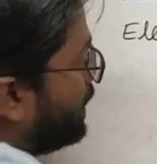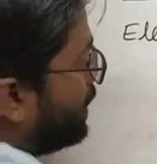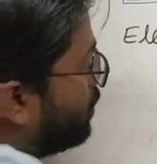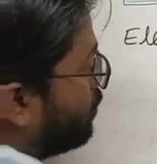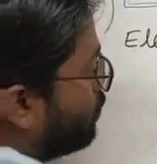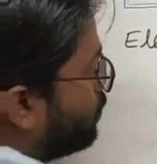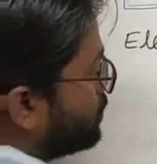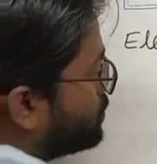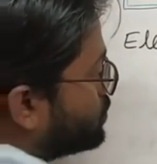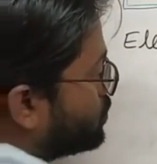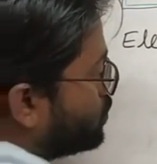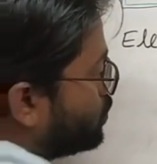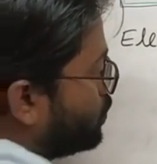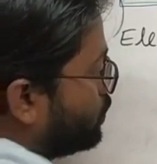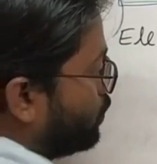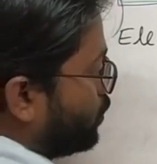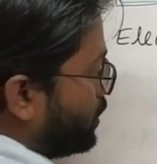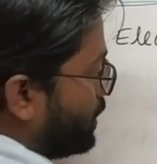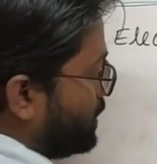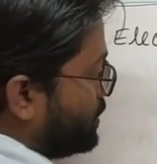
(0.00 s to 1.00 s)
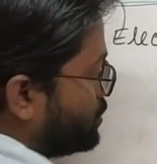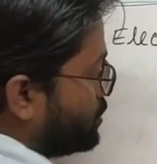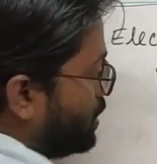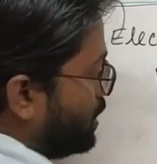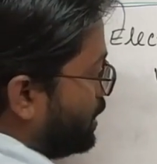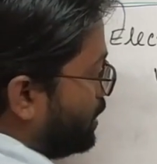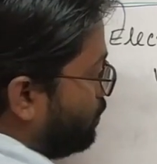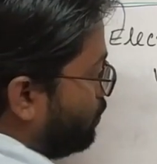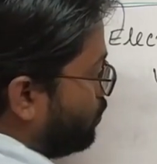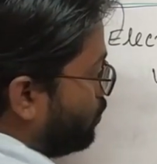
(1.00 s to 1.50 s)
be equals to
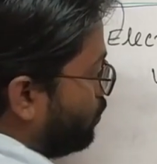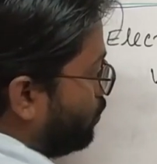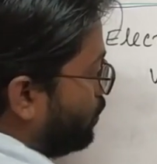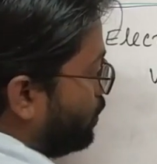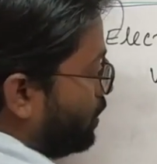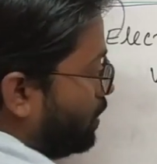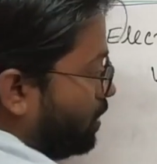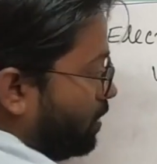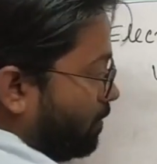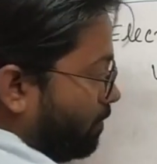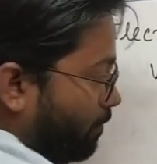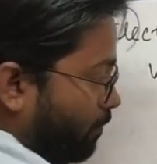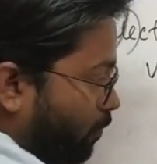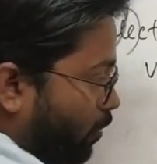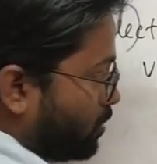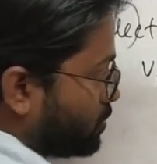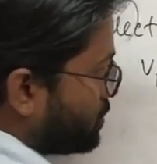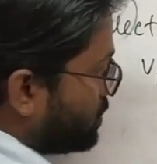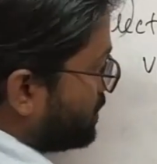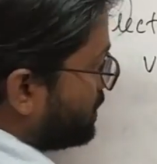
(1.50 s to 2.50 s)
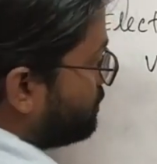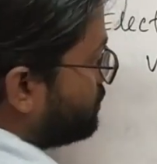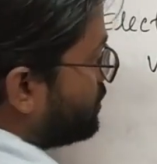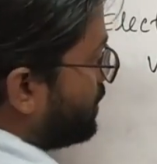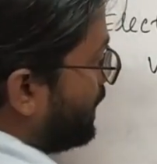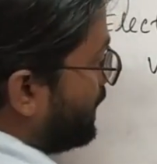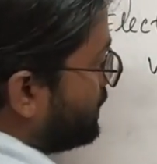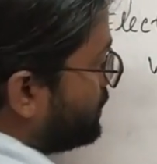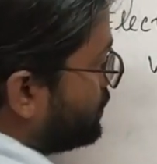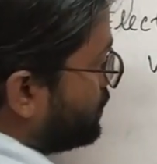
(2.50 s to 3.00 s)
potential due to
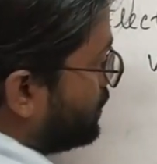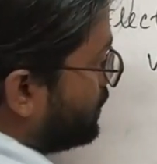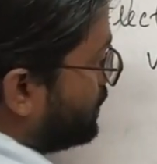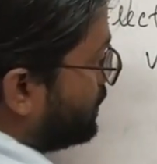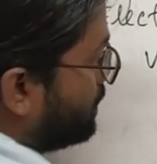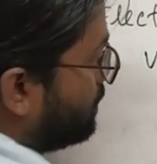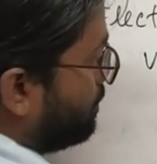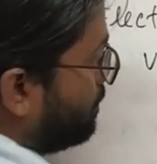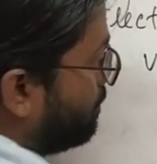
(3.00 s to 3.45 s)
positive charge